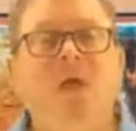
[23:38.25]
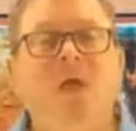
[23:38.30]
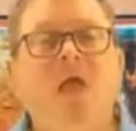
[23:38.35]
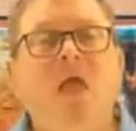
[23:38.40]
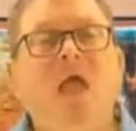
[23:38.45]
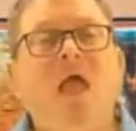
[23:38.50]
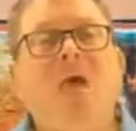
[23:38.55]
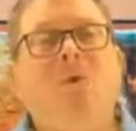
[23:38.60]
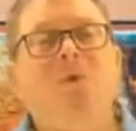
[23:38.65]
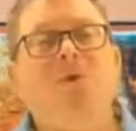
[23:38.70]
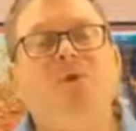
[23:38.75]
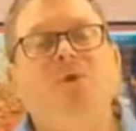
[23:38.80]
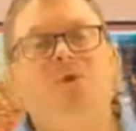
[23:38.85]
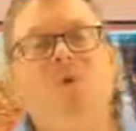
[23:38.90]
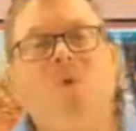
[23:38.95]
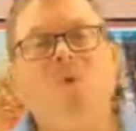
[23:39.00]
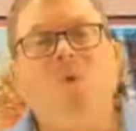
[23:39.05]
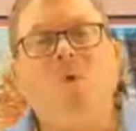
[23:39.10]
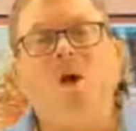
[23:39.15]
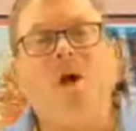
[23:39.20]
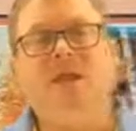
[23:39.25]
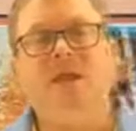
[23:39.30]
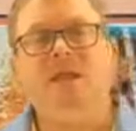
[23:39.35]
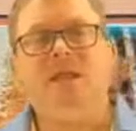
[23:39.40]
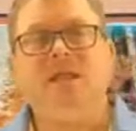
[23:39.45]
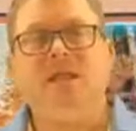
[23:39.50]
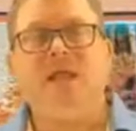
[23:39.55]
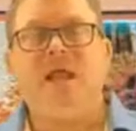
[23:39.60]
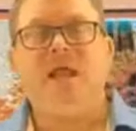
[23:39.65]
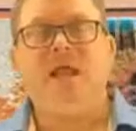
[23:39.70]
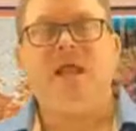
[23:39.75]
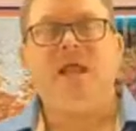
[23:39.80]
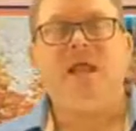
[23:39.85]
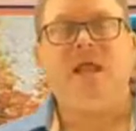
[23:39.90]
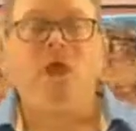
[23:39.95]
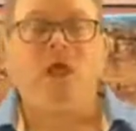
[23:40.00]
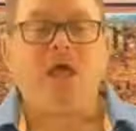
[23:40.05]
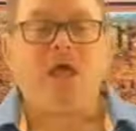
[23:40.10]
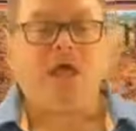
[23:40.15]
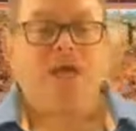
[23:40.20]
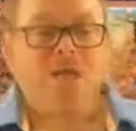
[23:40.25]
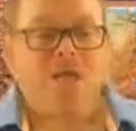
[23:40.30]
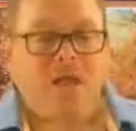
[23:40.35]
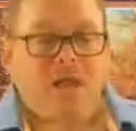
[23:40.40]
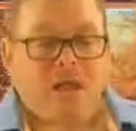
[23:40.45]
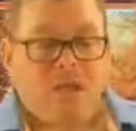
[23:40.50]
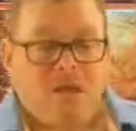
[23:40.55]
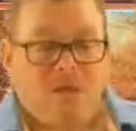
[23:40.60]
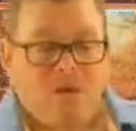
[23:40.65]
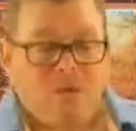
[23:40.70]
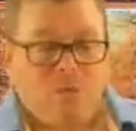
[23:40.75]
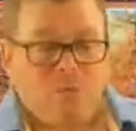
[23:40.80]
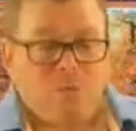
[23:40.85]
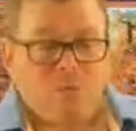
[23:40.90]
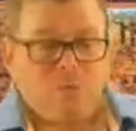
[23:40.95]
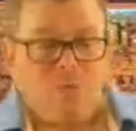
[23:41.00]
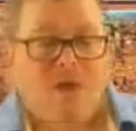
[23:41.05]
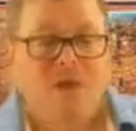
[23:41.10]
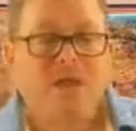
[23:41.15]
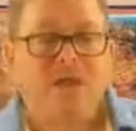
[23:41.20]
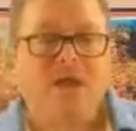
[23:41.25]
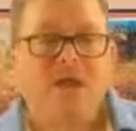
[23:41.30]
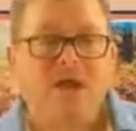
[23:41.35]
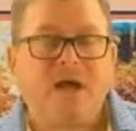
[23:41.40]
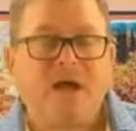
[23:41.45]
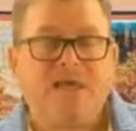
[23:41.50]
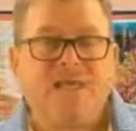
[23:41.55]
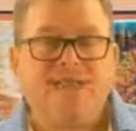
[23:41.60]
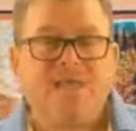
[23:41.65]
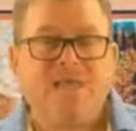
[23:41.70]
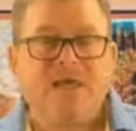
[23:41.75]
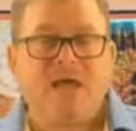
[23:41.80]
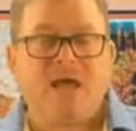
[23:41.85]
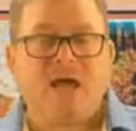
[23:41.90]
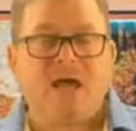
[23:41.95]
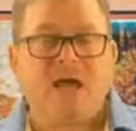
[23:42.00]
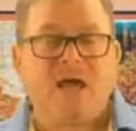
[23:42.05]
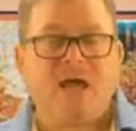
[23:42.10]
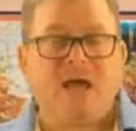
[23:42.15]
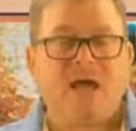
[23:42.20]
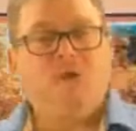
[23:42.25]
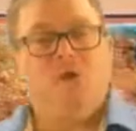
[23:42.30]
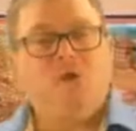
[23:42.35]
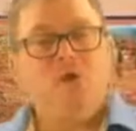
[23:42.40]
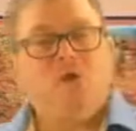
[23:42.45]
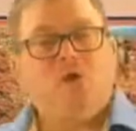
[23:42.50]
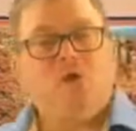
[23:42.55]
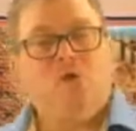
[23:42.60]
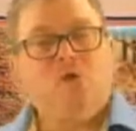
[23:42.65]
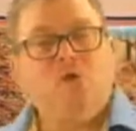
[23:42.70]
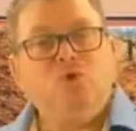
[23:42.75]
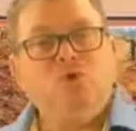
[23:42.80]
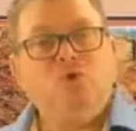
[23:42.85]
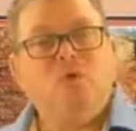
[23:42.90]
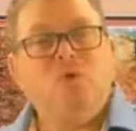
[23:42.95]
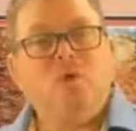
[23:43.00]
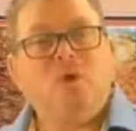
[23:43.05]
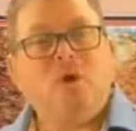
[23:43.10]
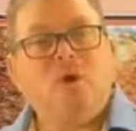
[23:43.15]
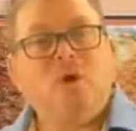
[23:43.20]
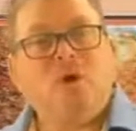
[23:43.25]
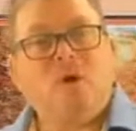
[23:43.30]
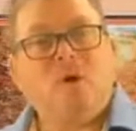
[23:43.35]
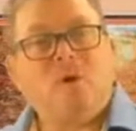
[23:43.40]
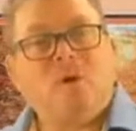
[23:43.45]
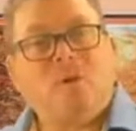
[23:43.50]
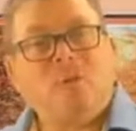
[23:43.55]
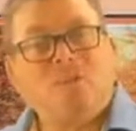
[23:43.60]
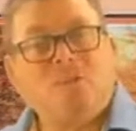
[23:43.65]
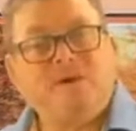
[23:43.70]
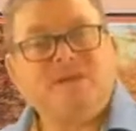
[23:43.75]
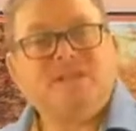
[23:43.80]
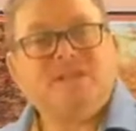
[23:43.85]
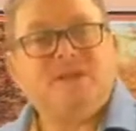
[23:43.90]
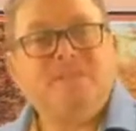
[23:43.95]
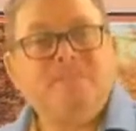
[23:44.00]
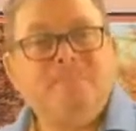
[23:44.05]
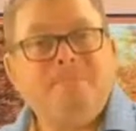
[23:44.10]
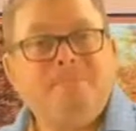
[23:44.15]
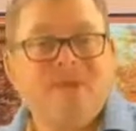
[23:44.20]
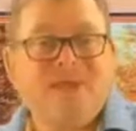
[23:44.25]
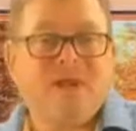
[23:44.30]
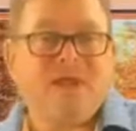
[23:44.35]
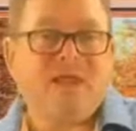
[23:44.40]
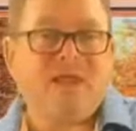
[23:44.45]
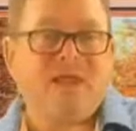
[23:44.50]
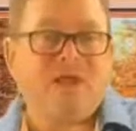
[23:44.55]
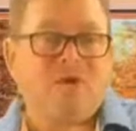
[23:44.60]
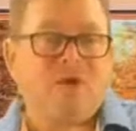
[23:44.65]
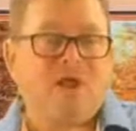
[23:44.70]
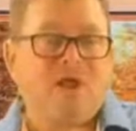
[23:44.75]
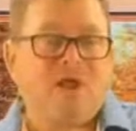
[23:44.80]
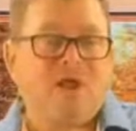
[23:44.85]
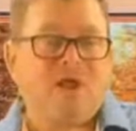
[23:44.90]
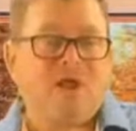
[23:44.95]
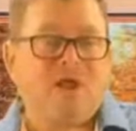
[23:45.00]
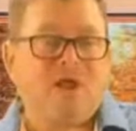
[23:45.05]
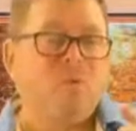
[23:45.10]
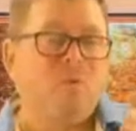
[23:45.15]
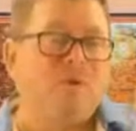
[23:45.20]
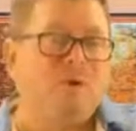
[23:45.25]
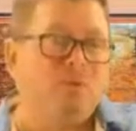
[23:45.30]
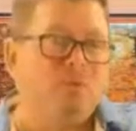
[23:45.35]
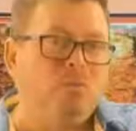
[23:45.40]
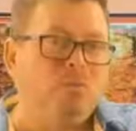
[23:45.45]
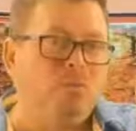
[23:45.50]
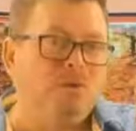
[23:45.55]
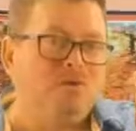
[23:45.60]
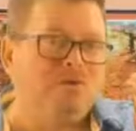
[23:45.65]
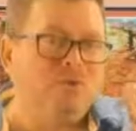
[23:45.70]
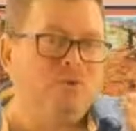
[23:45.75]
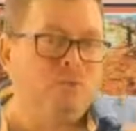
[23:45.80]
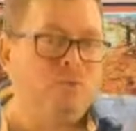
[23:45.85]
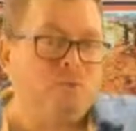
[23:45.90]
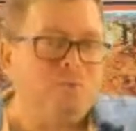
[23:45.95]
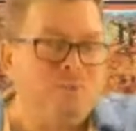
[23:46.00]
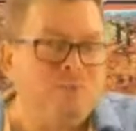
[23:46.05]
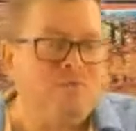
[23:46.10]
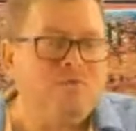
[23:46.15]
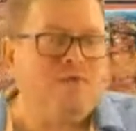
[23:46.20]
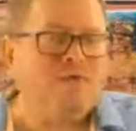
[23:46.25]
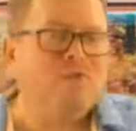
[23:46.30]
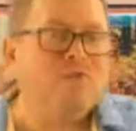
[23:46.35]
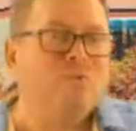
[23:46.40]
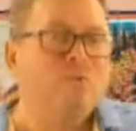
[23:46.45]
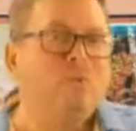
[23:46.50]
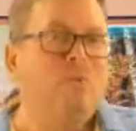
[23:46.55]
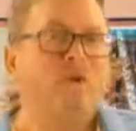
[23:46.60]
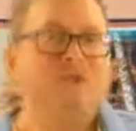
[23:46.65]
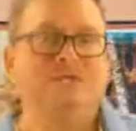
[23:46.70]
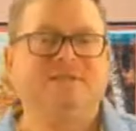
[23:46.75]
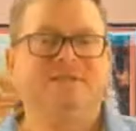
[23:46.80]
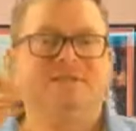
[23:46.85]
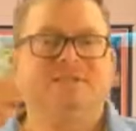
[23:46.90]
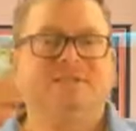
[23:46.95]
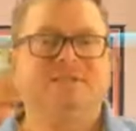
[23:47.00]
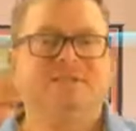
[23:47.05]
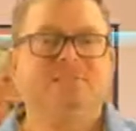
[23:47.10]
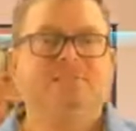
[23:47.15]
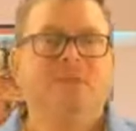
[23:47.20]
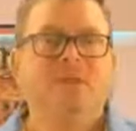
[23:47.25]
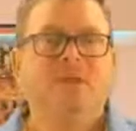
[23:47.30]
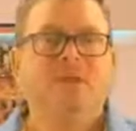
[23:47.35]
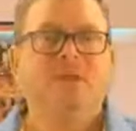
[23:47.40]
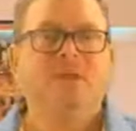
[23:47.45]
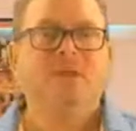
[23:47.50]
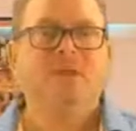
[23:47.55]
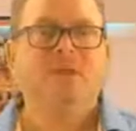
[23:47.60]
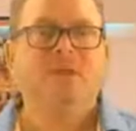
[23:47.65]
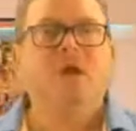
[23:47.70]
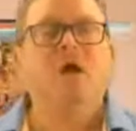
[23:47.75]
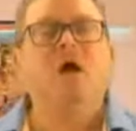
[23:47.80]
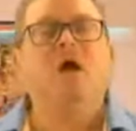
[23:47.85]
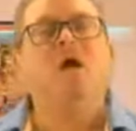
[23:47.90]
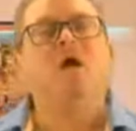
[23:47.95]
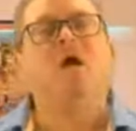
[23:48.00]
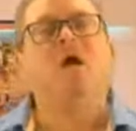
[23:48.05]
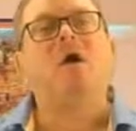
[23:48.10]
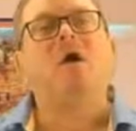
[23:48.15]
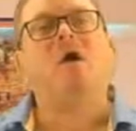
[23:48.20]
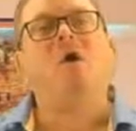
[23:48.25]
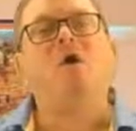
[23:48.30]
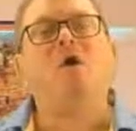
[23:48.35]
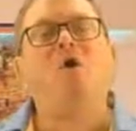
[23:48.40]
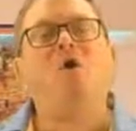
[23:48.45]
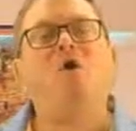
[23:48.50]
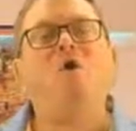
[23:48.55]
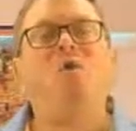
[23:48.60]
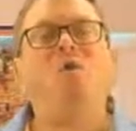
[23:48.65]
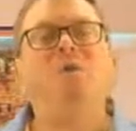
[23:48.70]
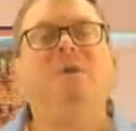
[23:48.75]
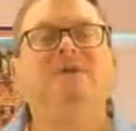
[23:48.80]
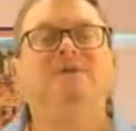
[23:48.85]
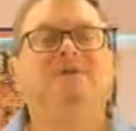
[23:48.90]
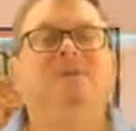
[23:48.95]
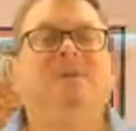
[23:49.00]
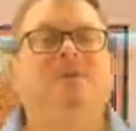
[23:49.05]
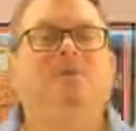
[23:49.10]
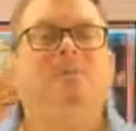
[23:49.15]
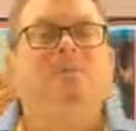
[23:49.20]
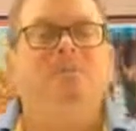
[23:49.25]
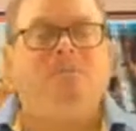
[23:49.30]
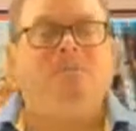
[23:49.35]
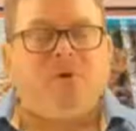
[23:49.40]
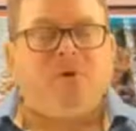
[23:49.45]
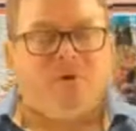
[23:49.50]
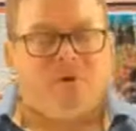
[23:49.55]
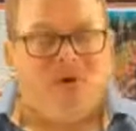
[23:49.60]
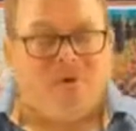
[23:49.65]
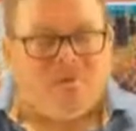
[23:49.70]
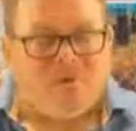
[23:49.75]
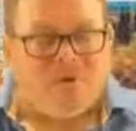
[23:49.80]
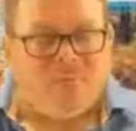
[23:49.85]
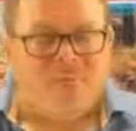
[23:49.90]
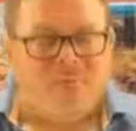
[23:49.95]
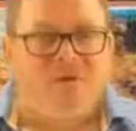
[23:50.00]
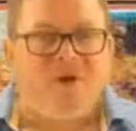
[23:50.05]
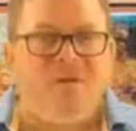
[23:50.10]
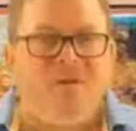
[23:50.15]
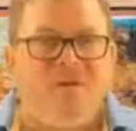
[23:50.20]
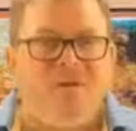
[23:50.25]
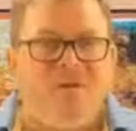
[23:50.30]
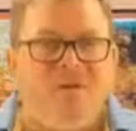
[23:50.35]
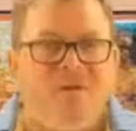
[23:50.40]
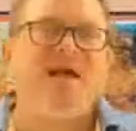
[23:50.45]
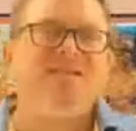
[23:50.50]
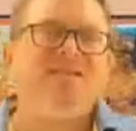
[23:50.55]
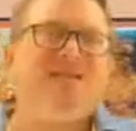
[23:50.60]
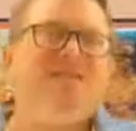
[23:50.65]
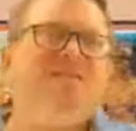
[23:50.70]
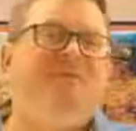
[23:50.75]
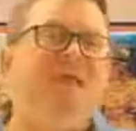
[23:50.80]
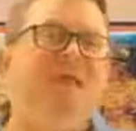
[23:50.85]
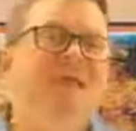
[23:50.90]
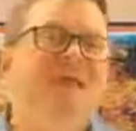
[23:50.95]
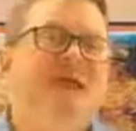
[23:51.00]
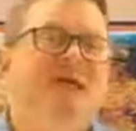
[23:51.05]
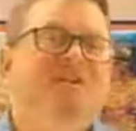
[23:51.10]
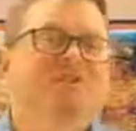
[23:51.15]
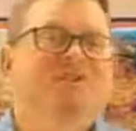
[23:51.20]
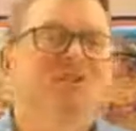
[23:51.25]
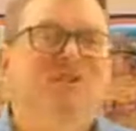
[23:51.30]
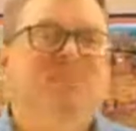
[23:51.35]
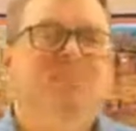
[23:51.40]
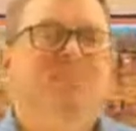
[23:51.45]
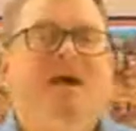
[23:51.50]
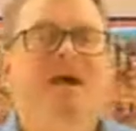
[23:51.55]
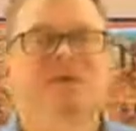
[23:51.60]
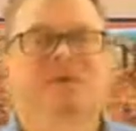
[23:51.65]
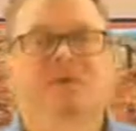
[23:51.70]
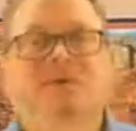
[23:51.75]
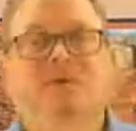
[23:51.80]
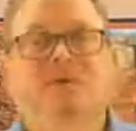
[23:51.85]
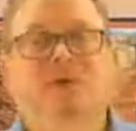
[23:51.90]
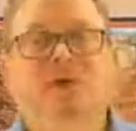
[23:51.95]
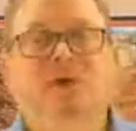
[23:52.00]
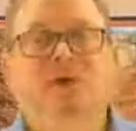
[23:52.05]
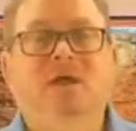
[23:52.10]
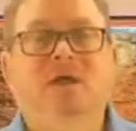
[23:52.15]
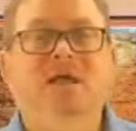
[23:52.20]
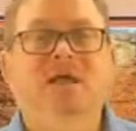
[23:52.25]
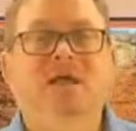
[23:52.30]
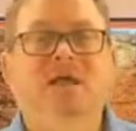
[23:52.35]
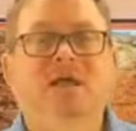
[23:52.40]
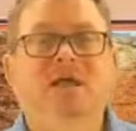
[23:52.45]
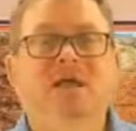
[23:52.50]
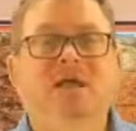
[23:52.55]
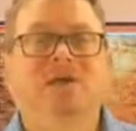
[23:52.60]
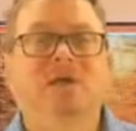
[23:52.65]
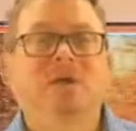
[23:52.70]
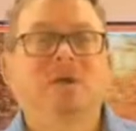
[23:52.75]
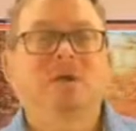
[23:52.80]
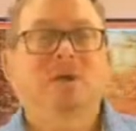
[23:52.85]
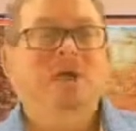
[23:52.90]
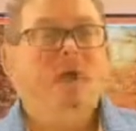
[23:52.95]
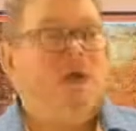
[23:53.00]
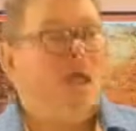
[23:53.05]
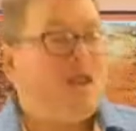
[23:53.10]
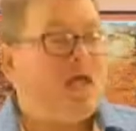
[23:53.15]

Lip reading: And when you can walk in and recognize that you are a risk mitigator and you're removing the risk, all risk pretty much has a financial impact on the organization. And